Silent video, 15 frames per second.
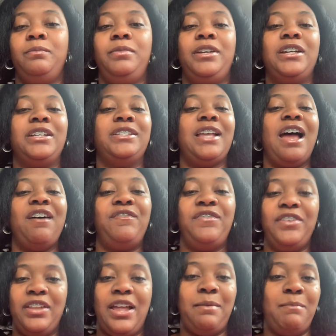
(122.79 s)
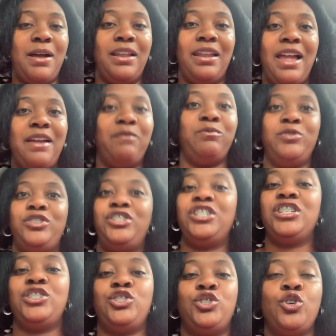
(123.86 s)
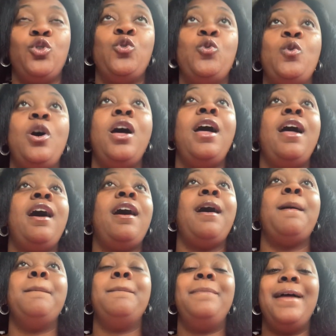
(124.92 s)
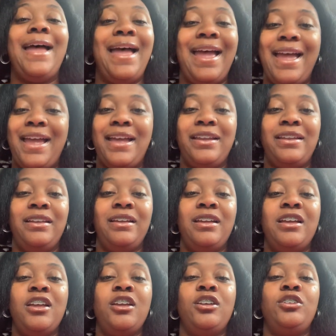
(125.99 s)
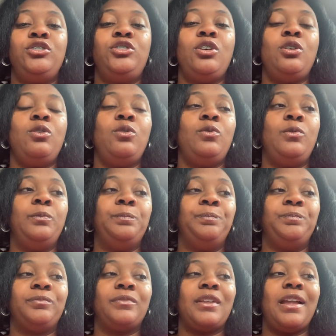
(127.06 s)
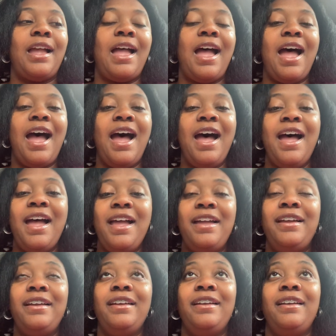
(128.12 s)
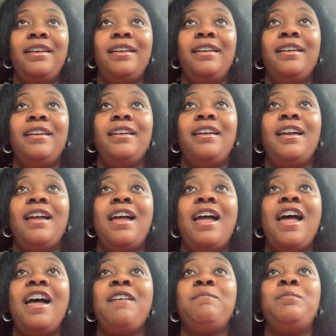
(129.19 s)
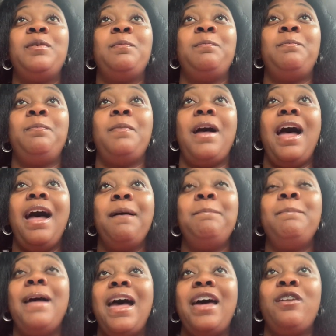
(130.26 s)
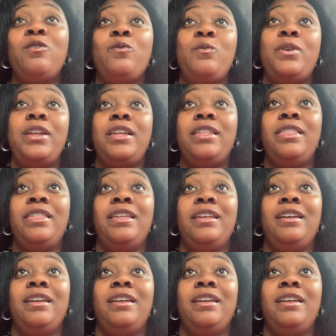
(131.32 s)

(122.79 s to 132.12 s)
because I feel like my life was just so bad. So I battled with